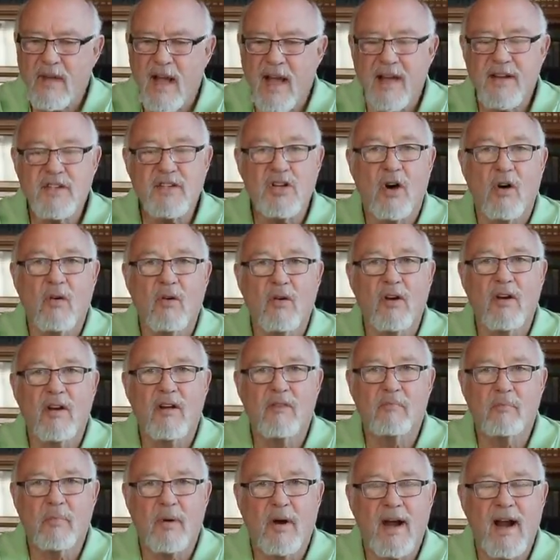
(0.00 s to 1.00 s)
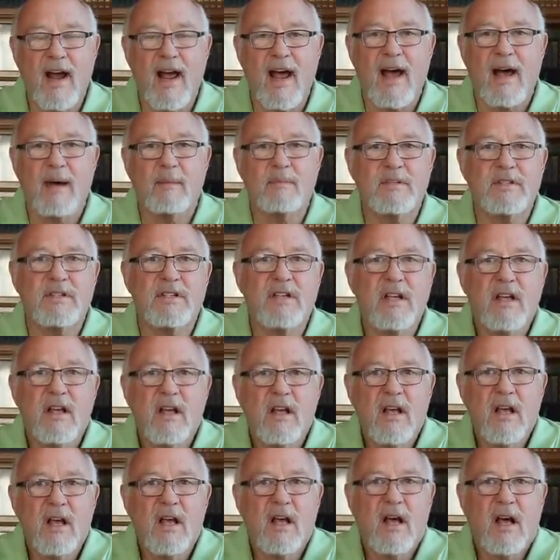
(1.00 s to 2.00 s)
a total of perhaps
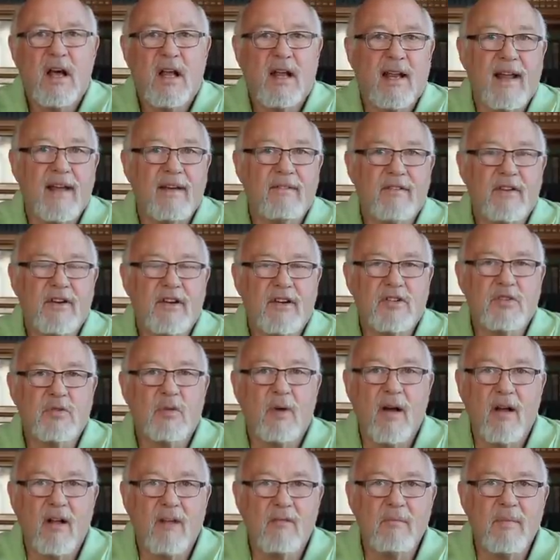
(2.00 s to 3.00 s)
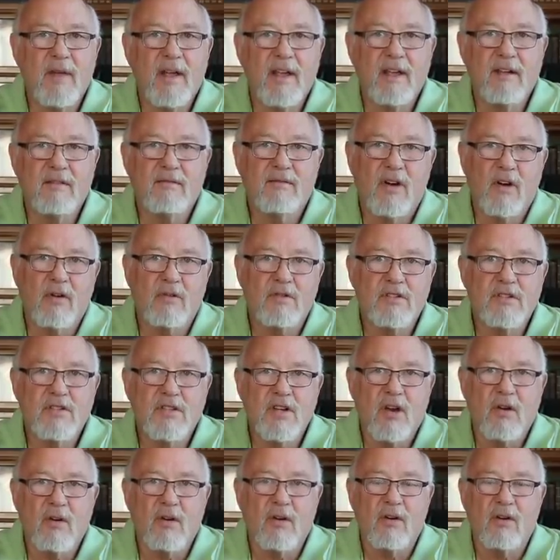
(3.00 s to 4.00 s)
11 or 12 million votes
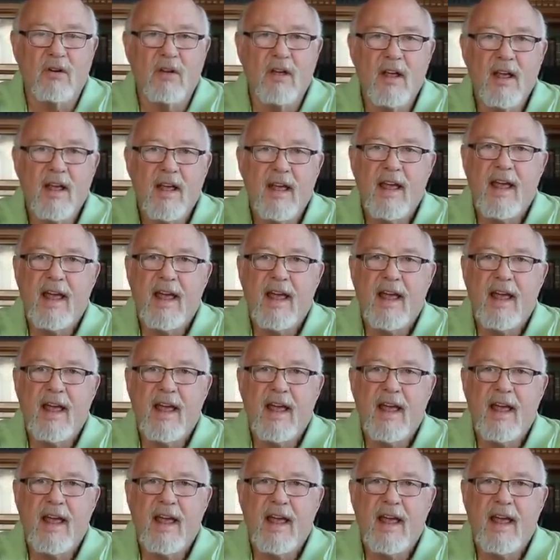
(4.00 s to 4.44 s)
total,